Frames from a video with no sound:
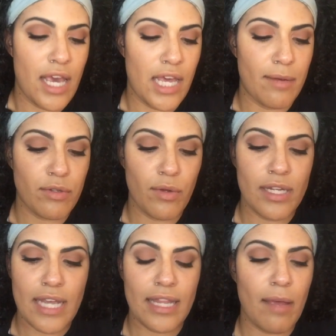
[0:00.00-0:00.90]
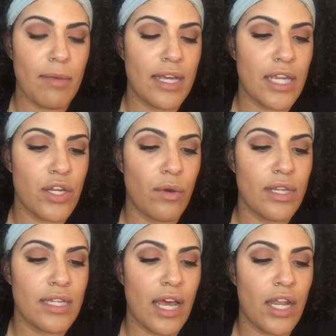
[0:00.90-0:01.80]
And I'm just going to take that because I
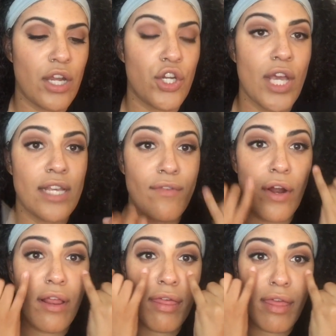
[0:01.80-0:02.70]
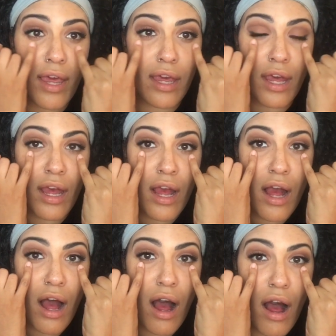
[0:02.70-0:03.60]
noticed that she has very thick
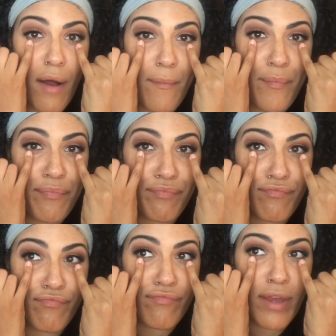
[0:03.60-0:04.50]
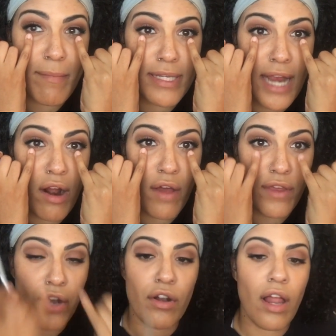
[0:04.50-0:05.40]
mascara on
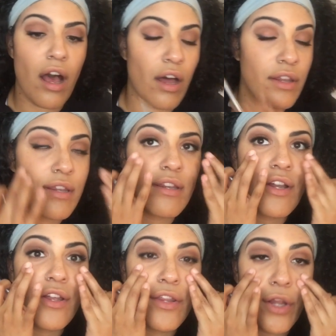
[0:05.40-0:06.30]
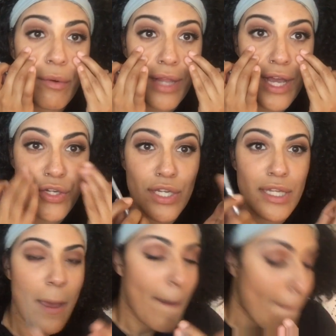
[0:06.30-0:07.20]
the lower lashes,